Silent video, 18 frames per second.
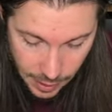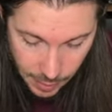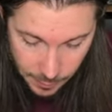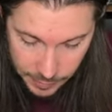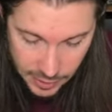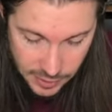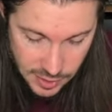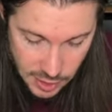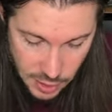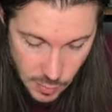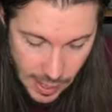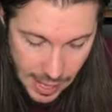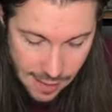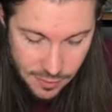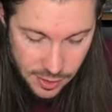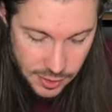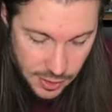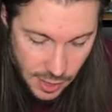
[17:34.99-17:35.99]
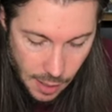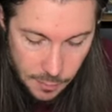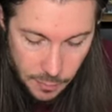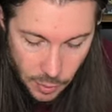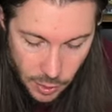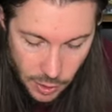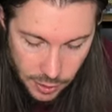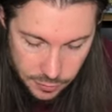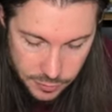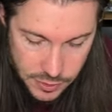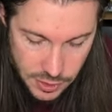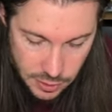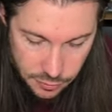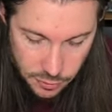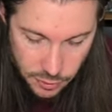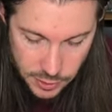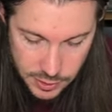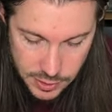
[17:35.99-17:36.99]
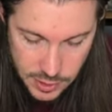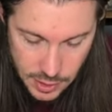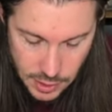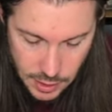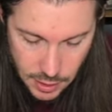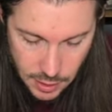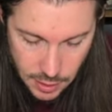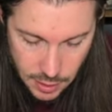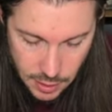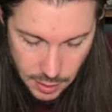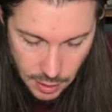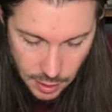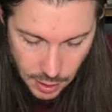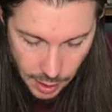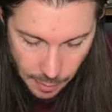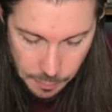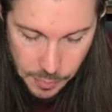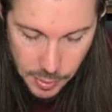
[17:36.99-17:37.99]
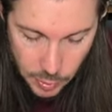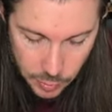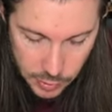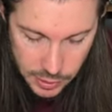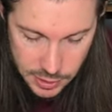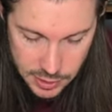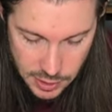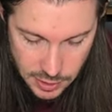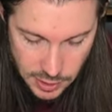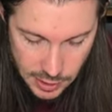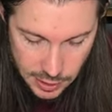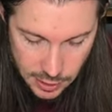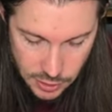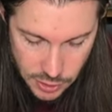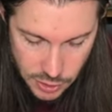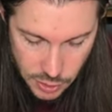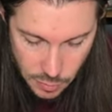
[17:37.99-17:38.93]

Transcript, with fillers: because they do have a number of different uh, abilities that they could do.